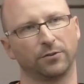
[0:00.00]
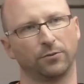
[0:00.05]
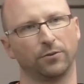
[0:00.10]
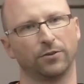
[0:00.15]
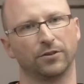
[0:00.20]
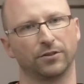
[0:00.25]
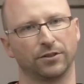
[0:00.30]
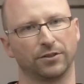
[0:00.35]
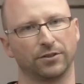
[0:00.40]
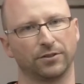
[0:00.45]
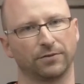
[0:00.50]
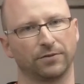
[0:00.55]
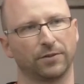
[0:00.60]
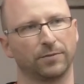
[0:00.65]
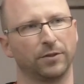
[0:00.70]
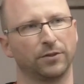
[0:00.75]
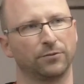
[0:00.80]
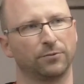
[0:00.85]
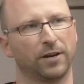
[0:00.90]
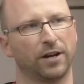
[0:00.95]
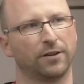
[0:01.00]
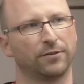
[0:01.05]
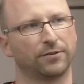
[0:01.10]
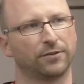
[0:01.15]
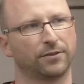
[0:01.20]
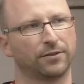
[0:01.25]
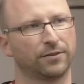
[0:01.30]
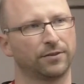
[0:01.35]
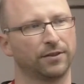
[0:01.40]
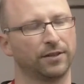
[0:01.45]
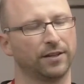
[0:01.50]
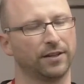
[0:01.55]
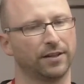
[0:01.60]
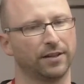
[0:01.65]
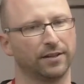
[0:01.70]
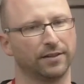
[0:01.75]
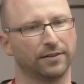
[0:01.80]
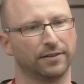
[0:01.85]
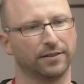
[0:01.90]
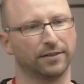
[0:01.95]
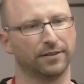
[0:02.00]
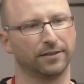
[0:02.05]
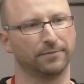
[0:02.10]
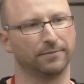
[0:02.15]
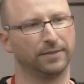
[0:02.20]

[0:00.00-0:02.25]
origins of some of these routes and um,